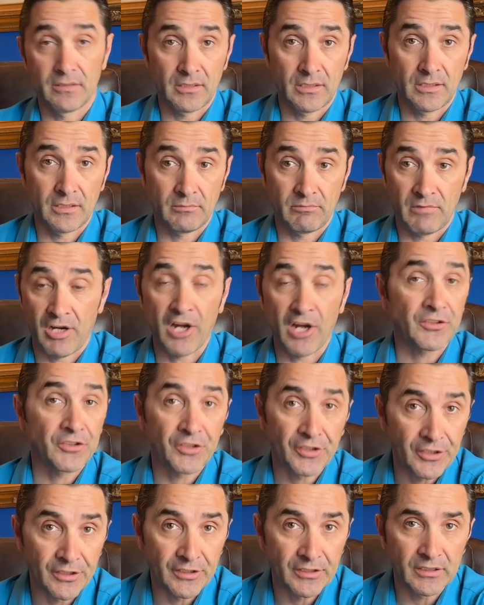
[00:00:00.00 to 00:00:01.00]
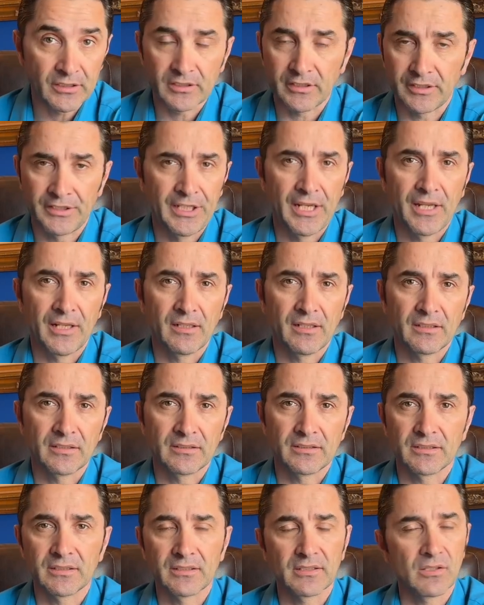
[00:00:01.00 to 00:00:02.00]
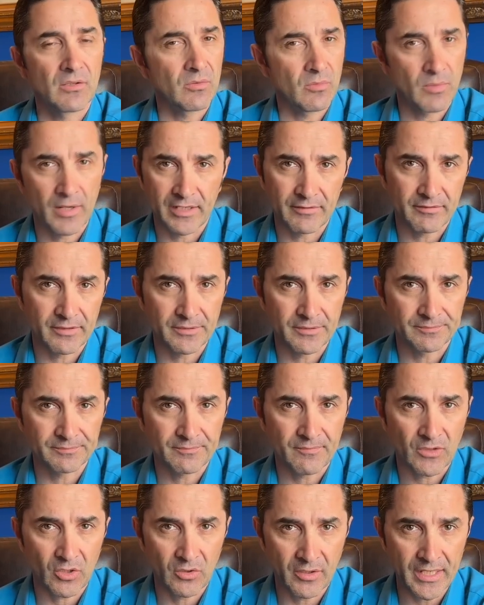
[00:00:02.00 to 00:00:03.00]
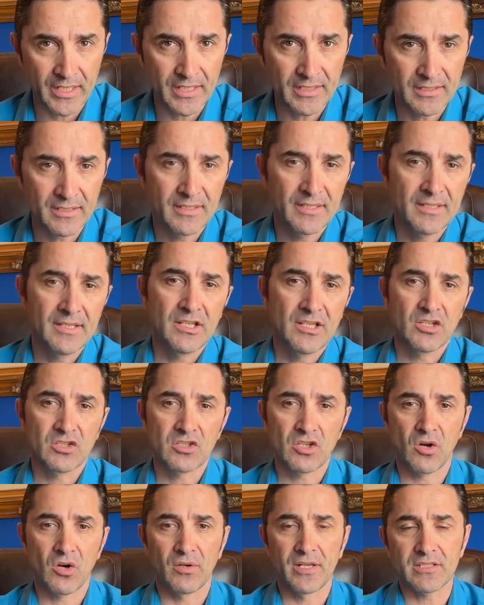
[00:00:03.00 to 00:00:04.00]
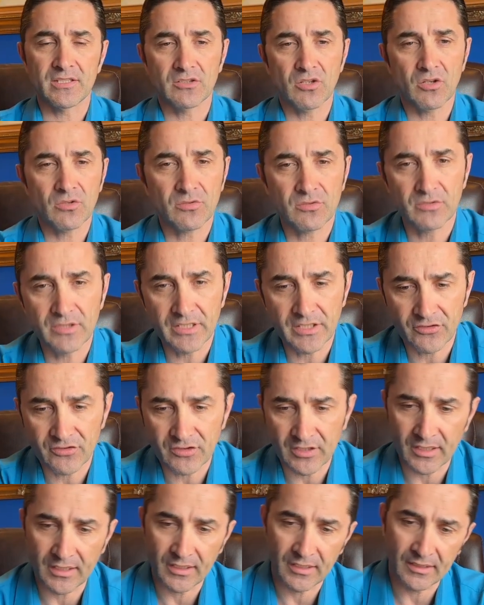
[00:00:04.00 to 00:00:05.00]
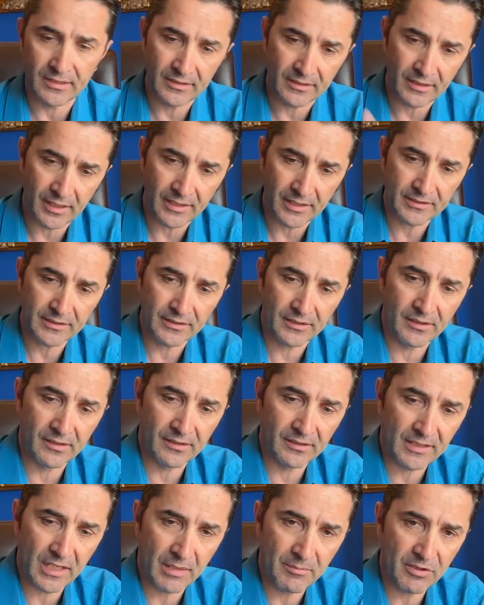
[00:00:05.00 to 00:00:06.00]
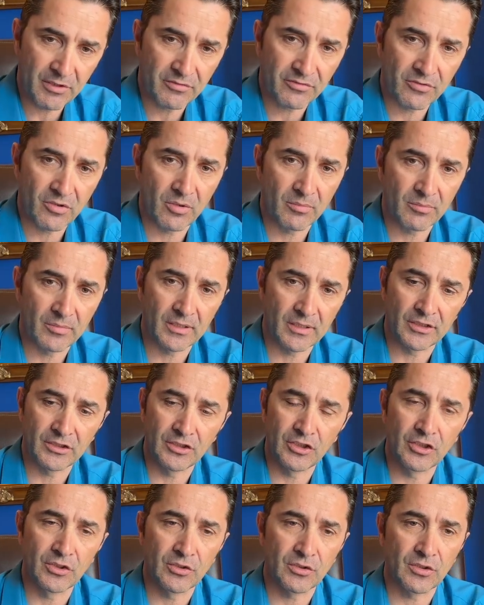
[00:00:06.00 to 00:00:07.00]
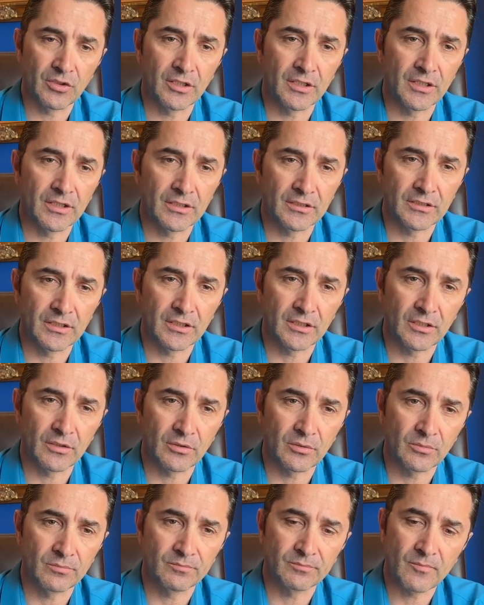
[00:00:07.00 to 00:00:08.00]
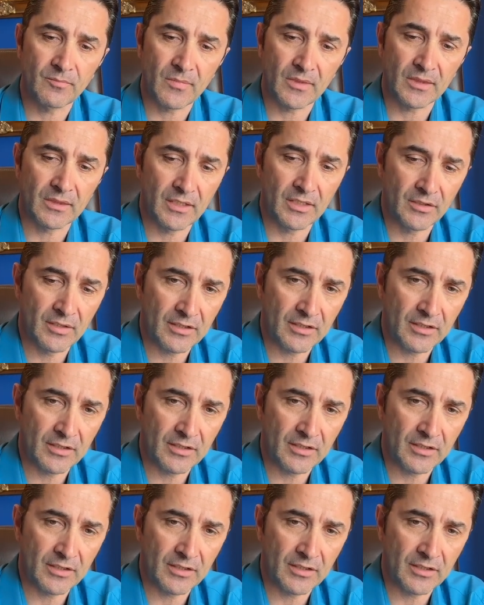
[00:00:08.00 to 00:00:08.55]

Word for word: uh, uttered, yelled, whatever. Okay, so let's go to this uh, little article coming from uh, the, uh, the, the